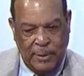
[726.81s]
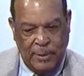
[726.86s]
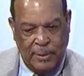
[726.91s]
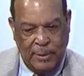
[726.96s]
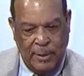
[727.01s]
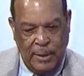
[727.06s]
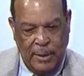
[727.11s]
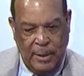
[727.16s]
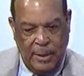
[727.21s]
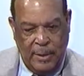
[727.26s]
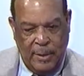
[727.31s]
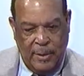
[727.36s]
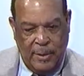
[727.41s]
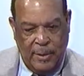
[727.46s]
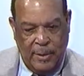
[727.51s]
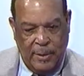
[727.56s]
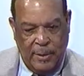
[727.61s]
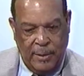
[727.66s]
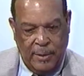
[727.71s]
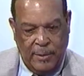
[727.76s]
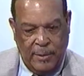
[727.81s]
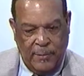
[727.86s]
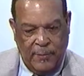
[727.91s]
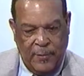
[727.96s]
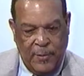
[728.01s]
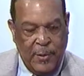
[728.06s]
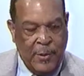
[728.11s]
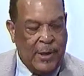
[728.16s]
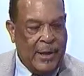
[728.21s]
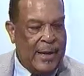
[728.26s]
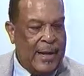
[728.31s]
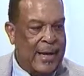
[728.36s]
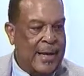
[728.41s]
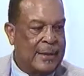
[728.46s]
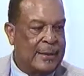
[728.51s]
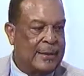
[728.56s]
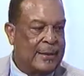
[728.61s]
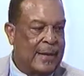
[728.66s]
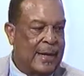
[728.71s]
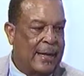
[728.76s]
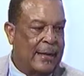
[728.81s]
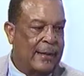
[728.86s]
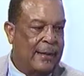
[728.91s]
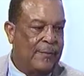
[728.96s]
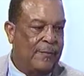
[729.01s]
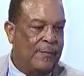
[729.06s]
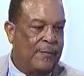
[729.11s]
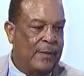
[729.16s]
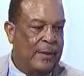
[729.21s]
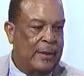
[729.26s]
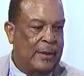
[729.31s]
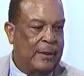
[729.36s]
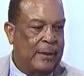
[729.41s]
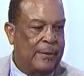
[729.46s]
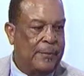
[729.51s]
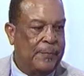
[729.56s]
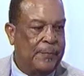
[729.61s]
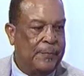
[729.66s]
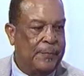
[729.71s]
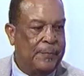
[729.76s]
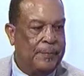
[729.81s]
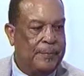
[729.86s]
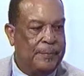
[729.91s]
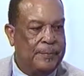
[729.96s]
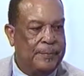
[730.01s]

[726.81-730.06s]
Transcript: with 49ers in 1950.